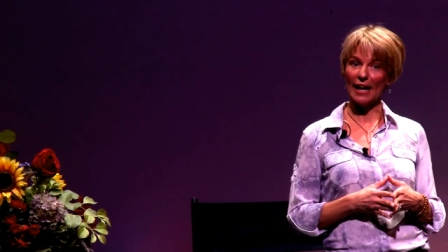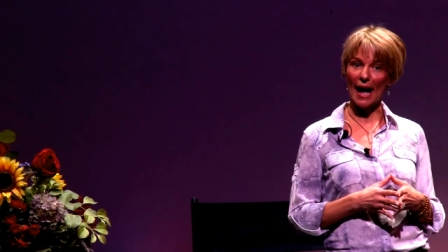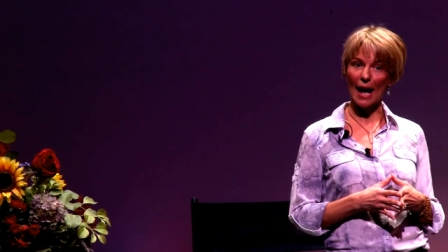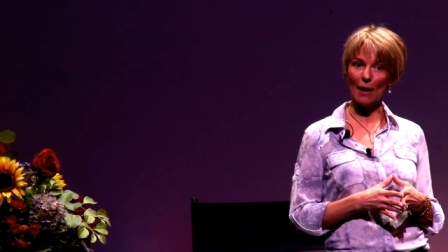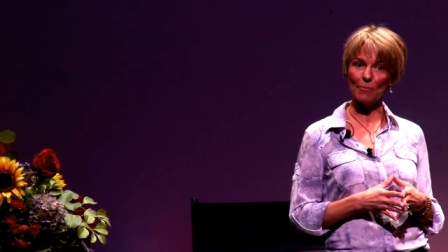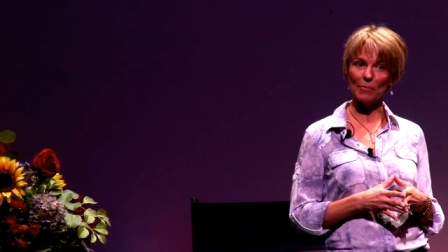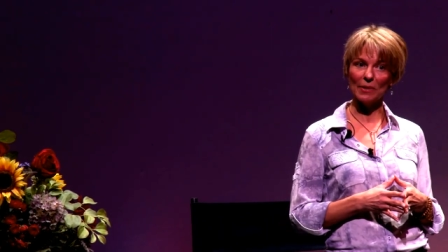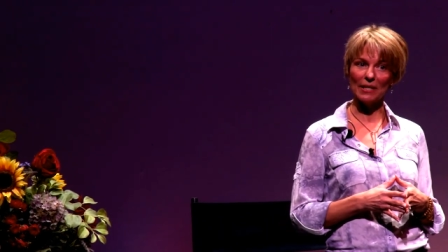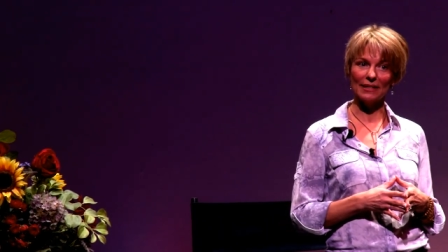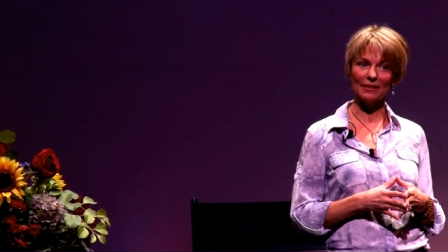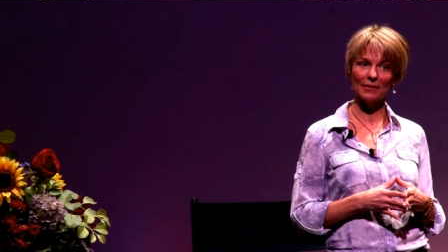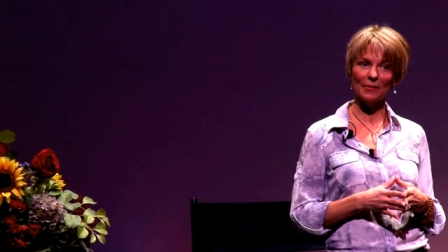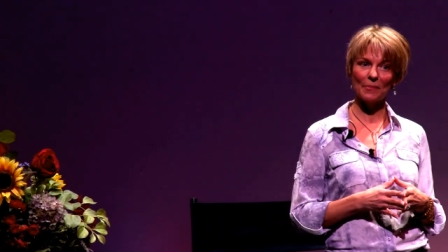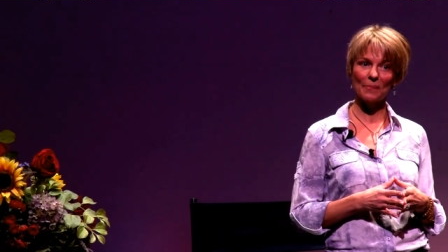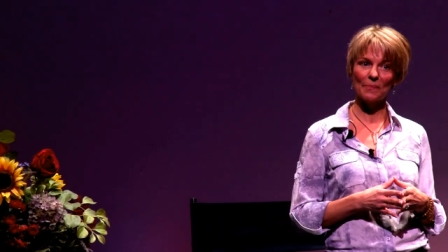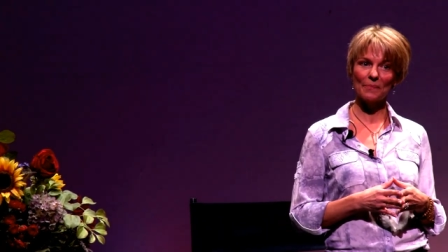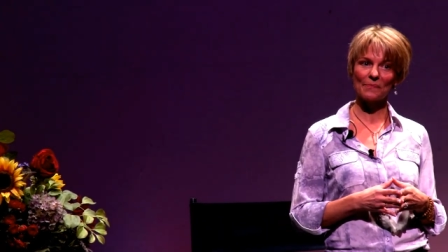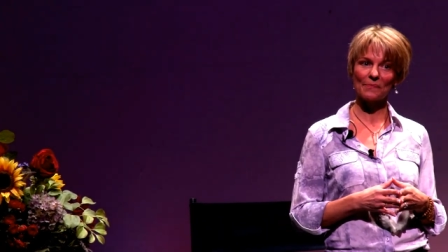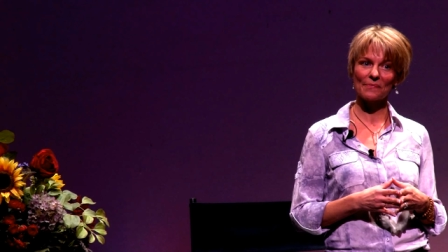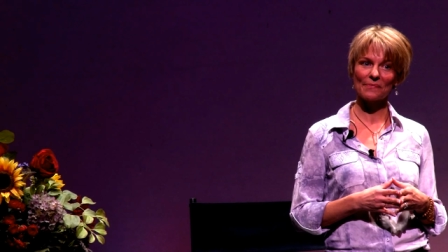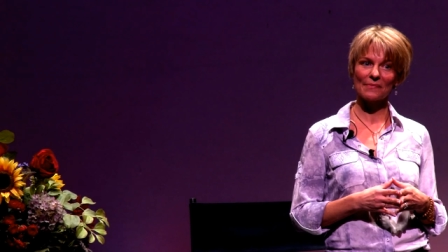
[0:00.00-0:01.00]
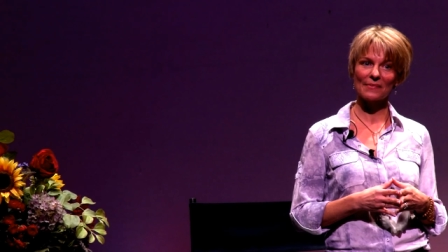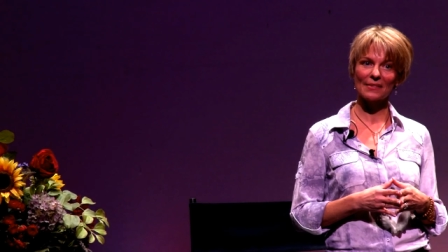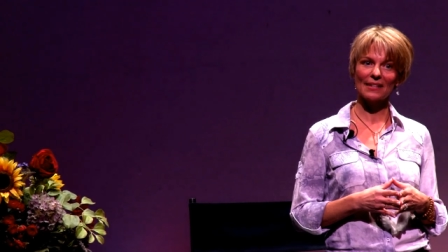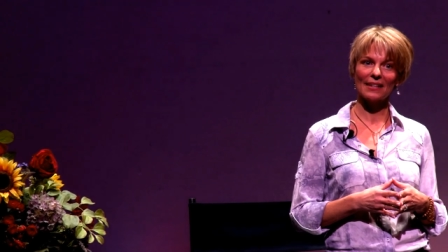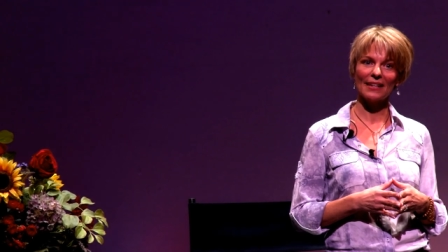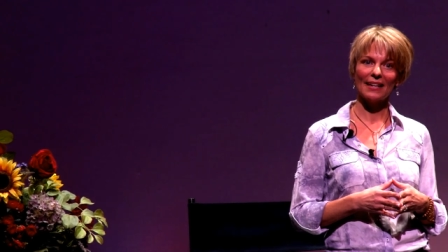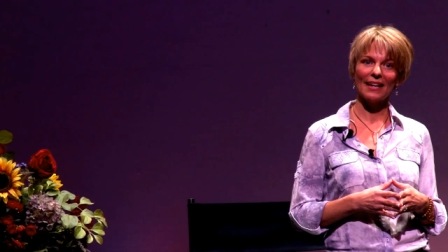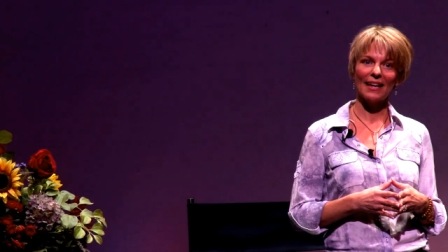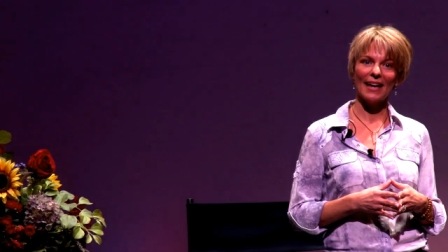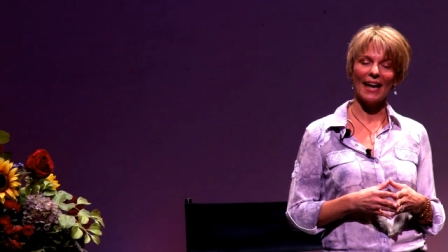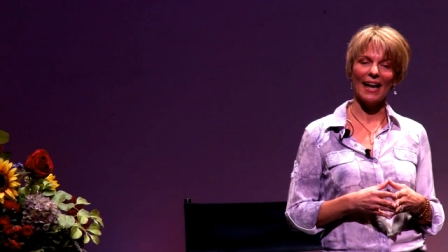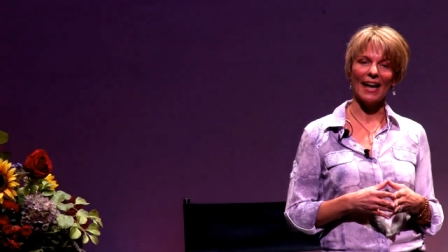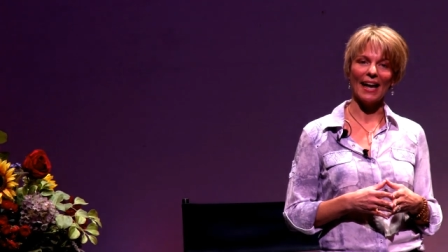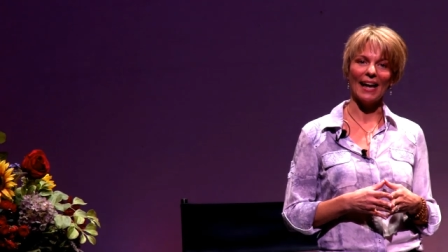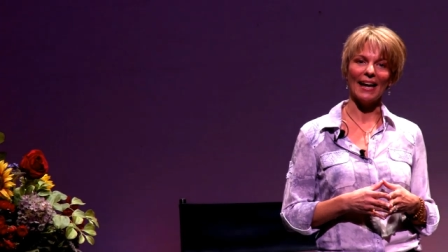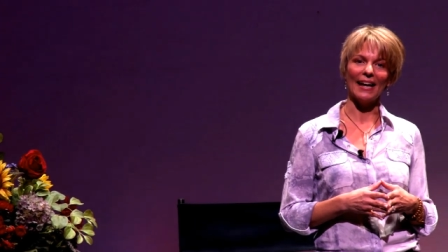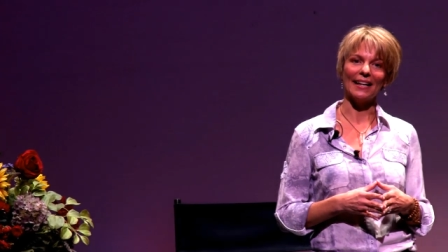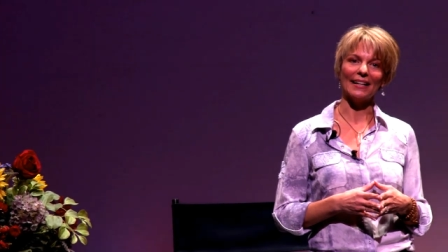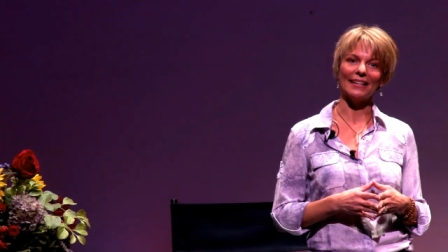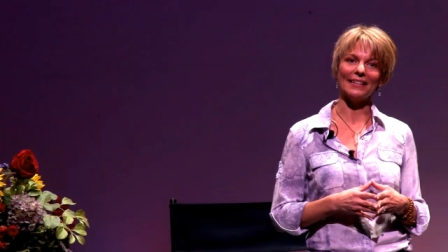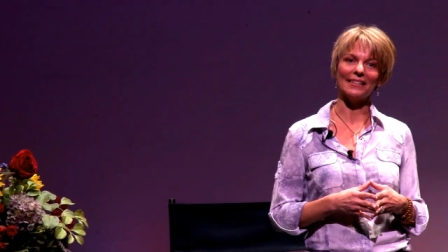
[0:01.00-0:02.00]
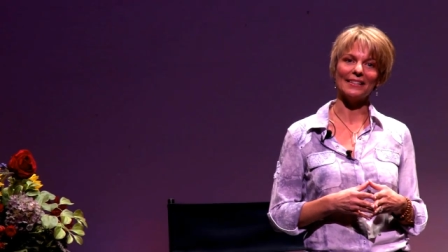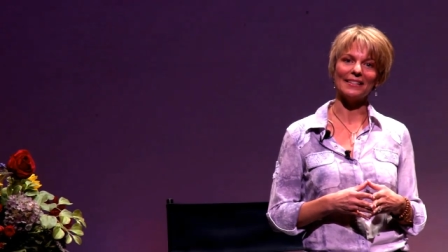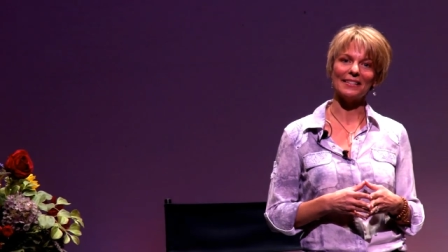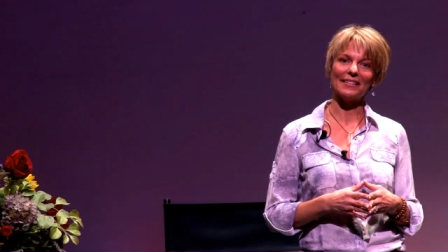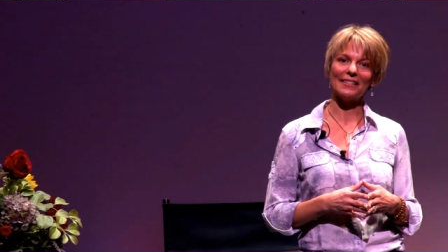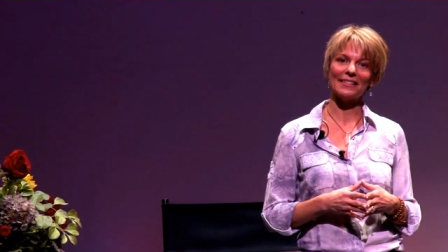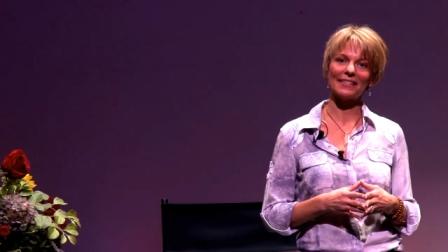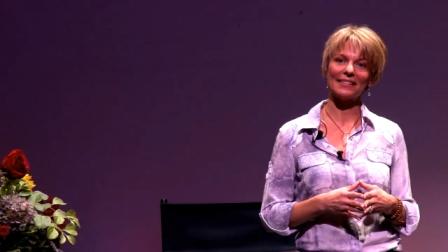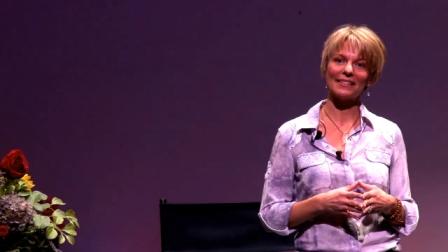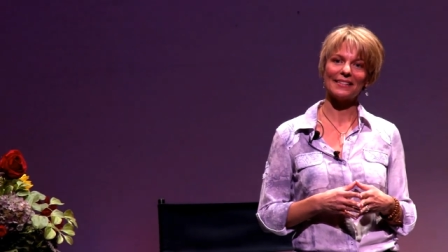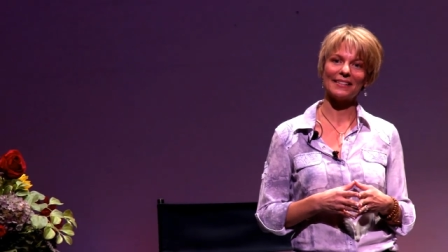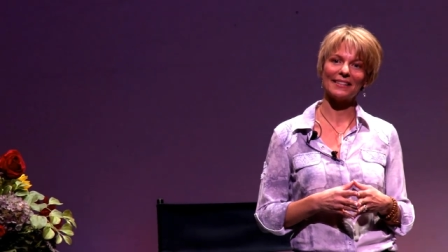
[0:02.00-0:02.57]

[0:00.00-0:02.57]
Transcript: Happy and